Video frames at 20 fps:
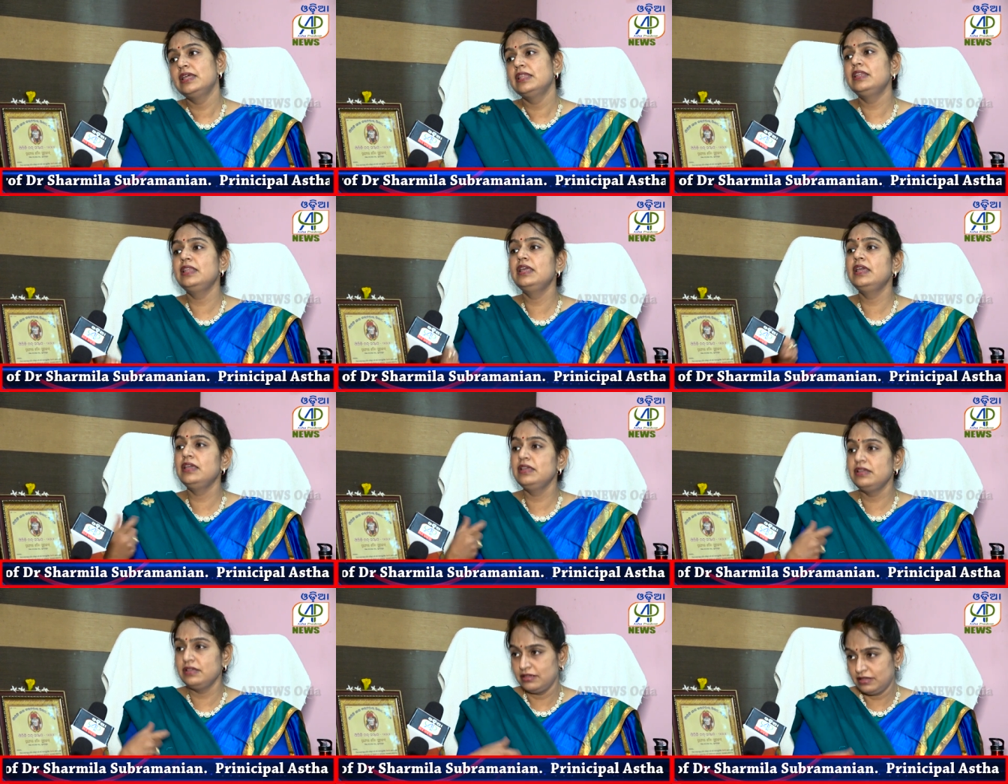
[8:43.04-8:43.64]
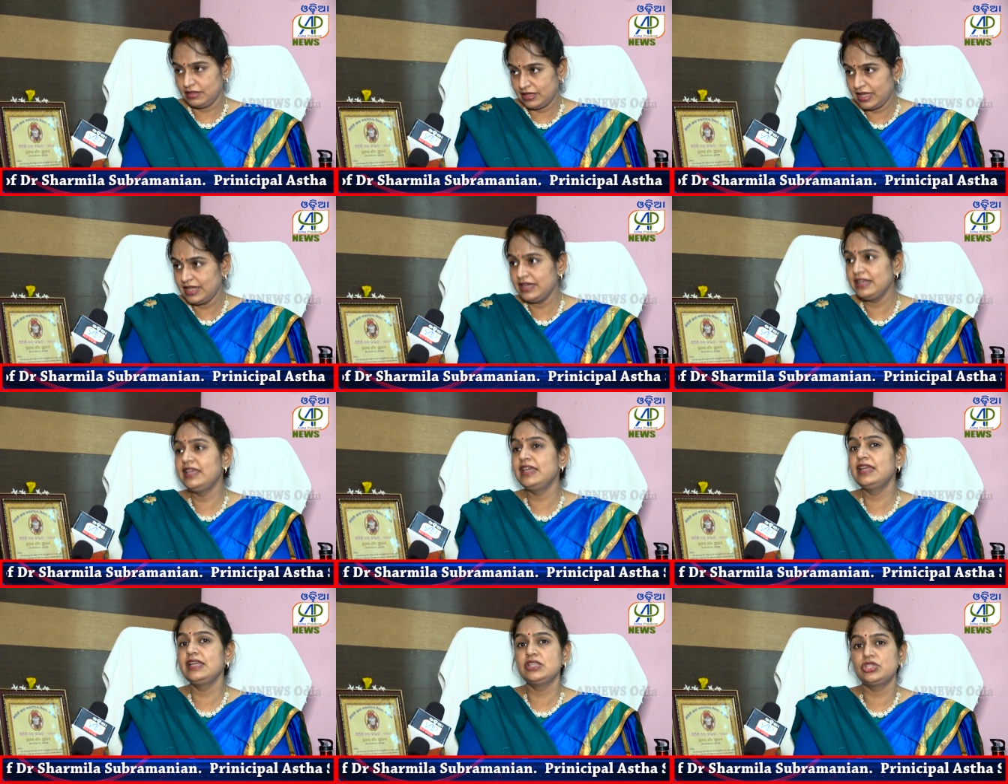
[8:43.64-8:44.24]
they
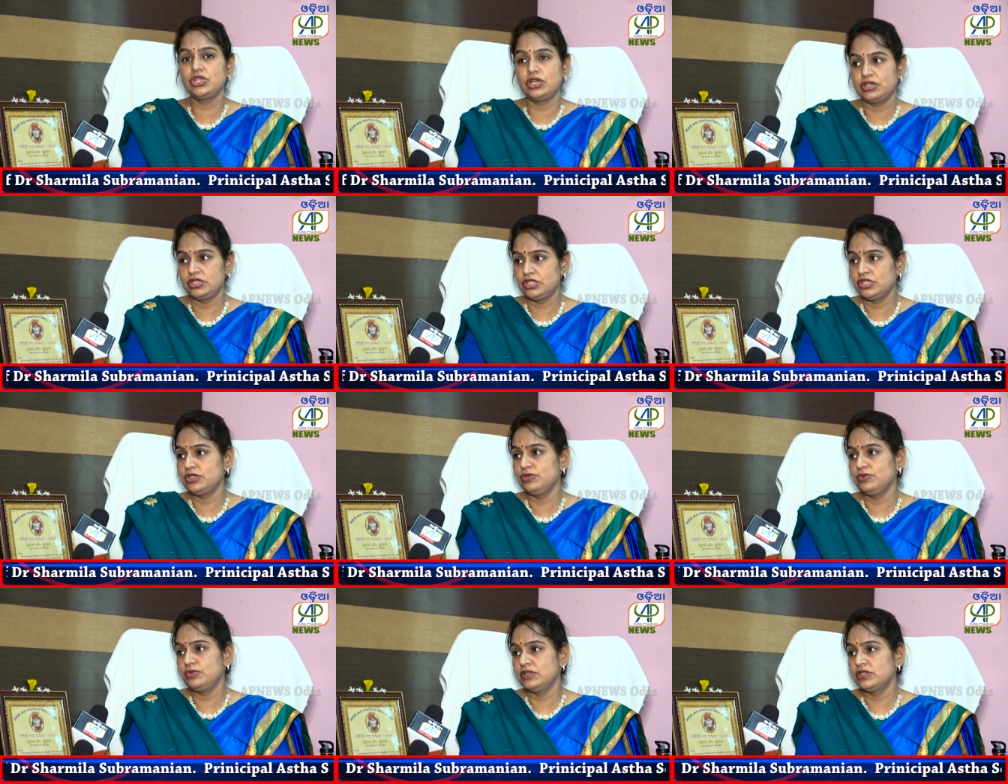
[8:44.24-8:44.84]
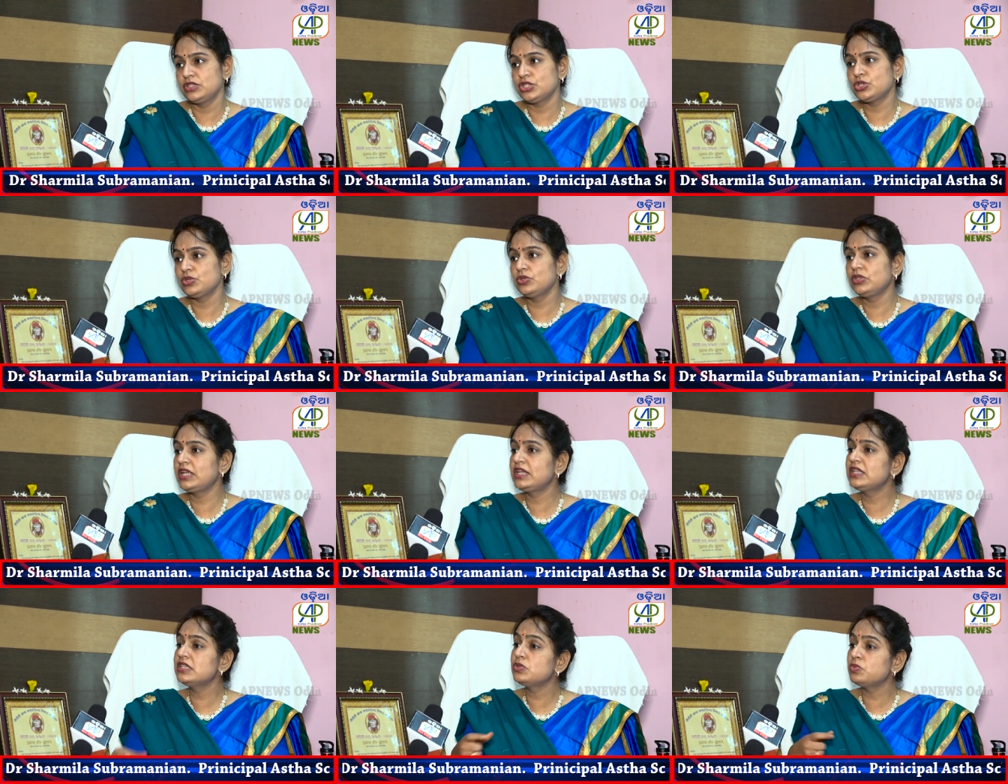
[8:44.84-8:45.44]
engage our students. So
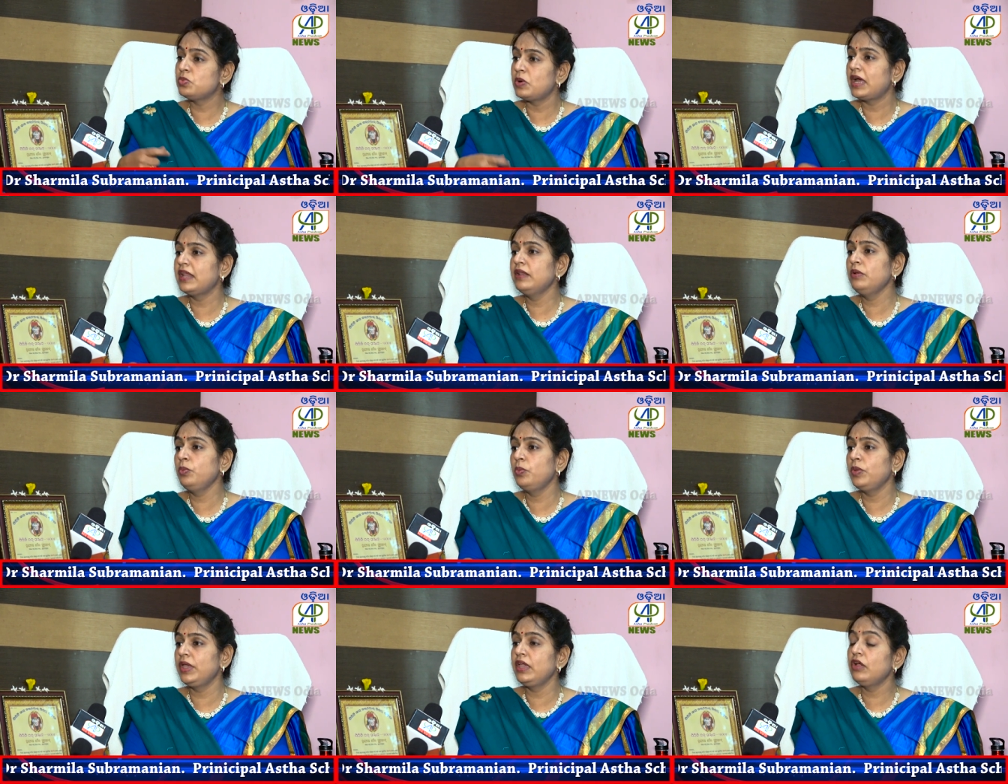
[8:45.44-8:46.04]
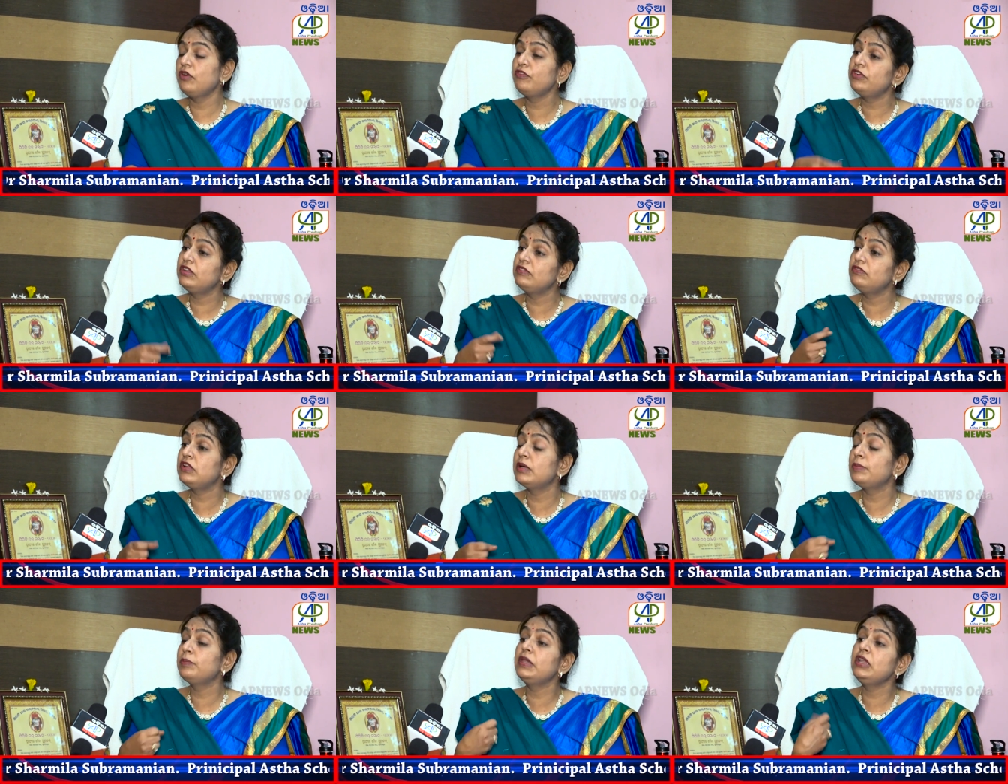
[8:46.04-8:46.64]
that is one way of
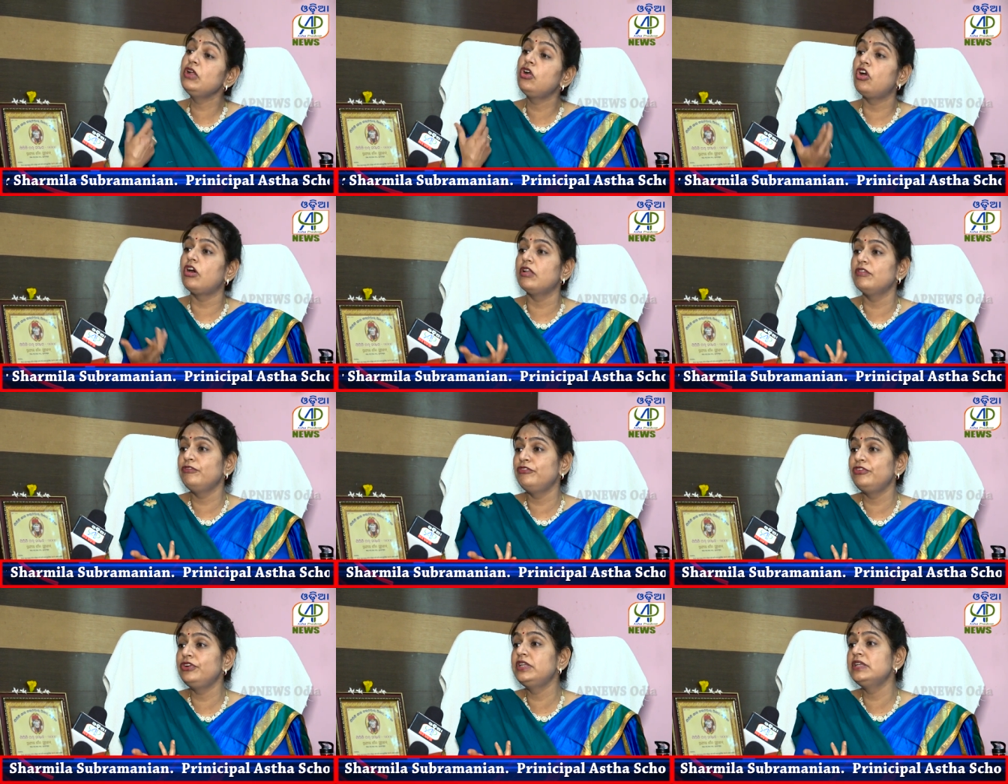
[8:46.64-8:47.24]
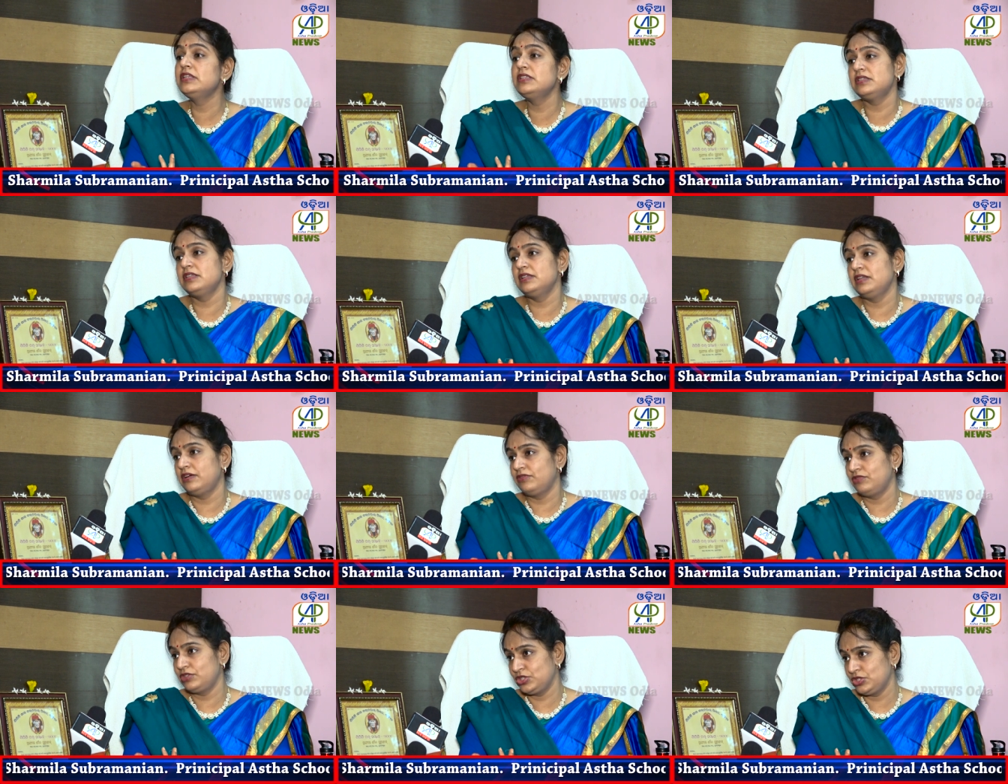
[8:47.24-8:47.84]
developing confidence
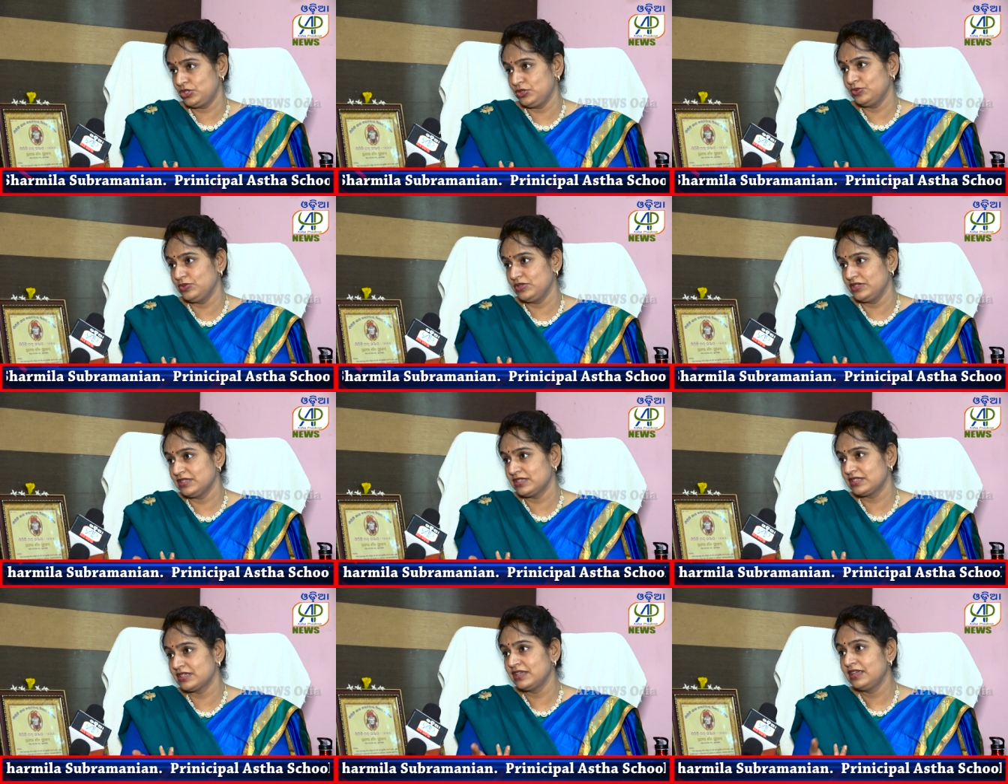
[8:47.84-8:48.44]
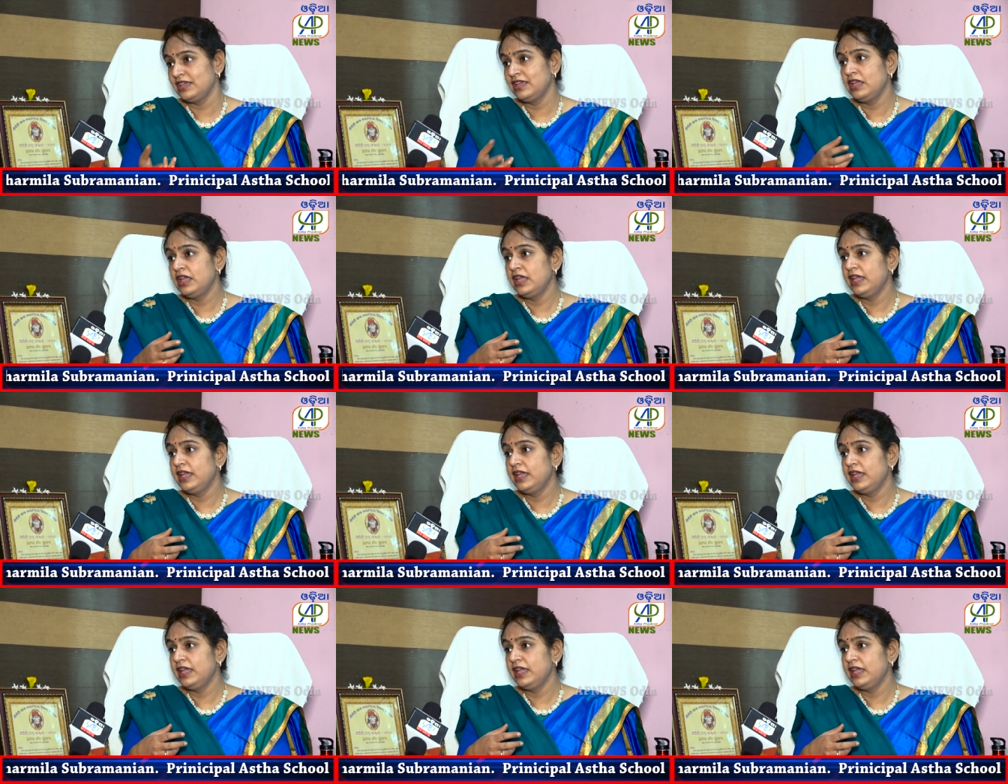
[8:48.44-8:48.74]
in our students.